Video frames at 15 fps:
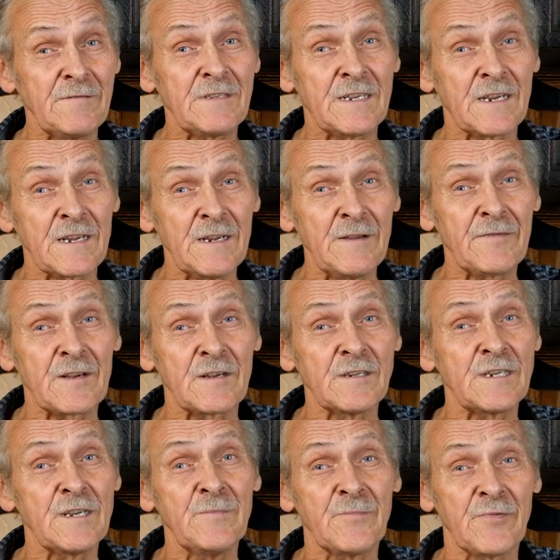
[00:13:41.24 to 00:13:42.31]

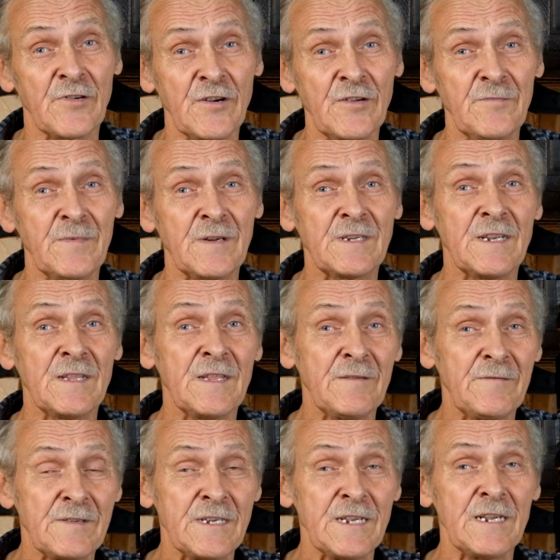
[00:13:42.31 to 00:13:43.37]
significant improvement in the
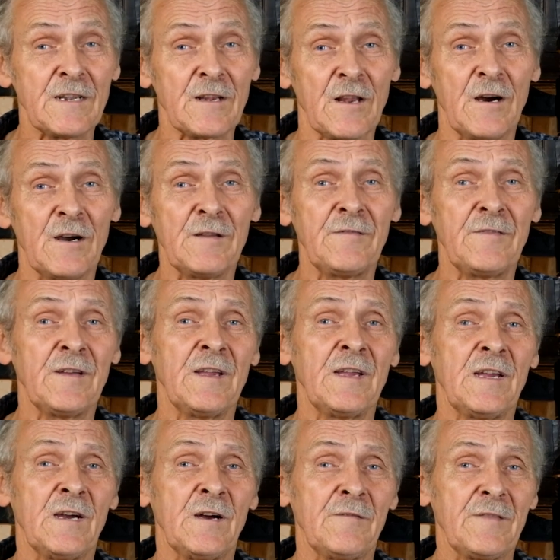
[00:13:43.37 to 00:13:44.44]
fatigue life
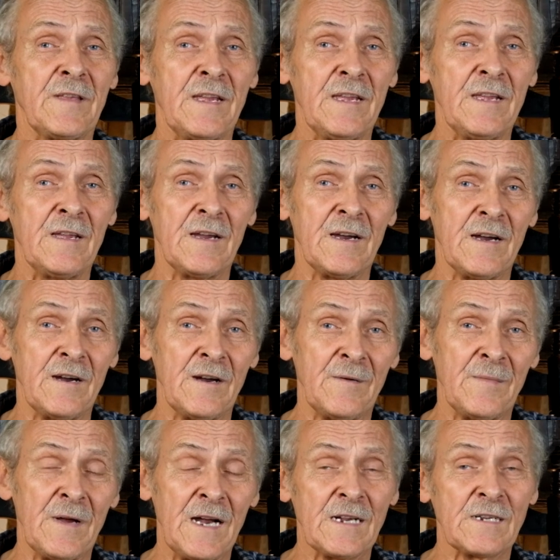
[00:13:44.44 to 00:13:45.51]
of the
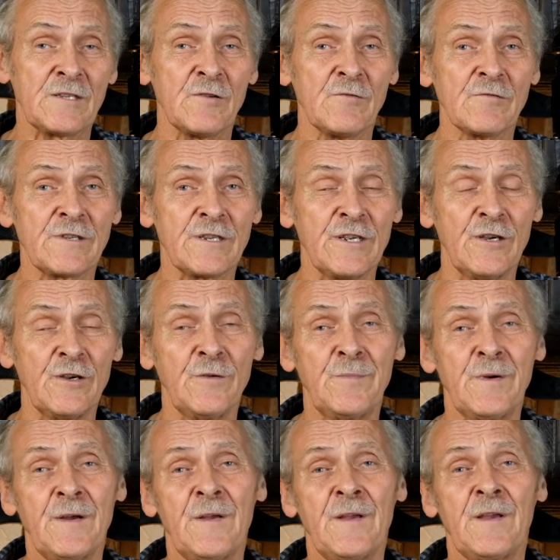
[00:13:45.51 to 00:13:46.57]
um, axle tube
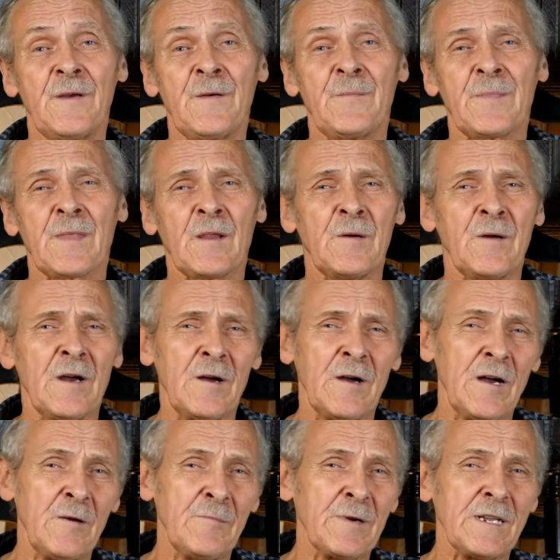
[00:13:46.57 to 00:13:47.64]

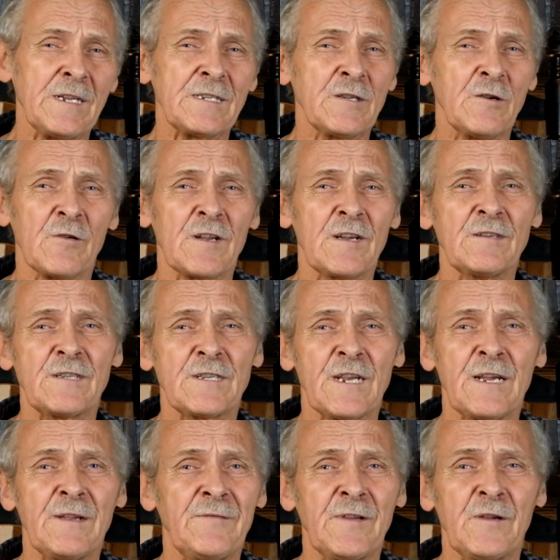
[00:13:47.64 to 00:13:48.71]
uh, but it's not going to
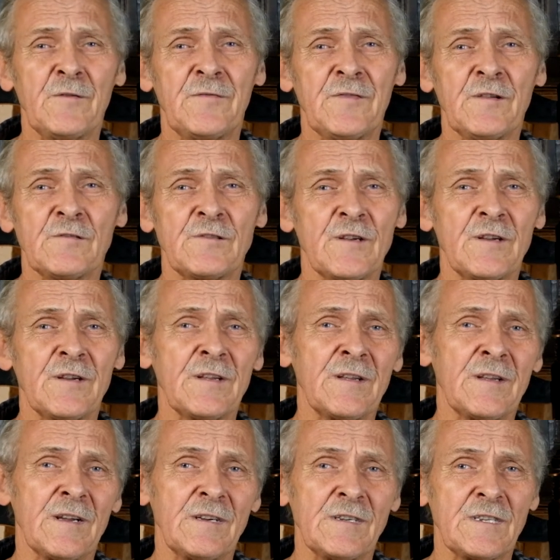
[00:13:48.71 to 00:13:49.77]
save you if you're
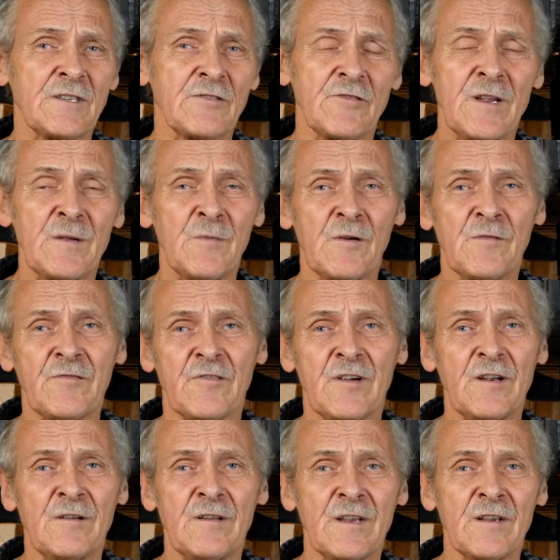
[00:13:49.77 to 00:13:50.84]
doing extreme
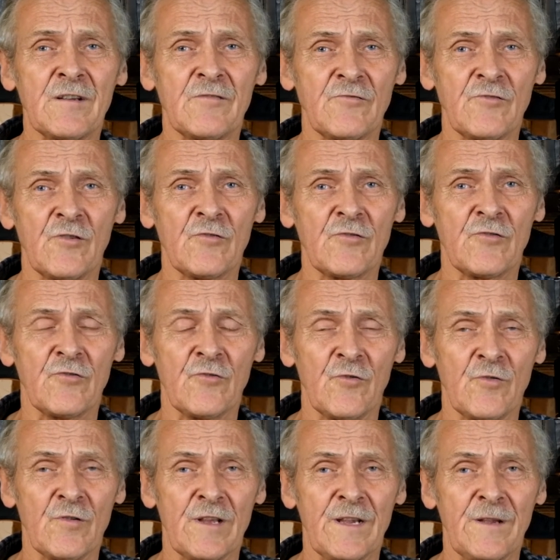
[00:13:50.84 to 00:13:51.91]
off-roading and rock
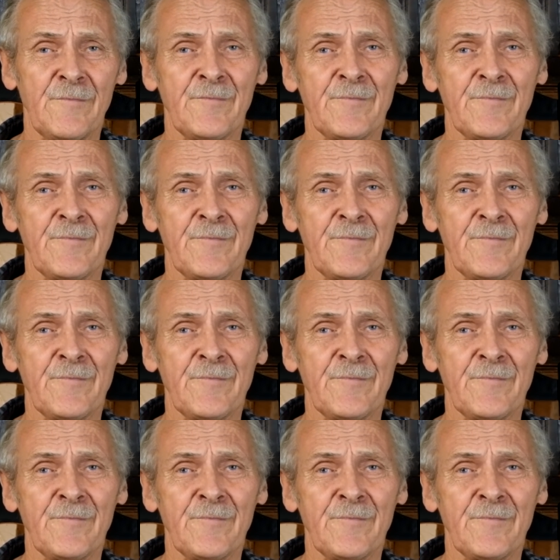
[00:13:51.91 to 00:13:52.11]
crawling.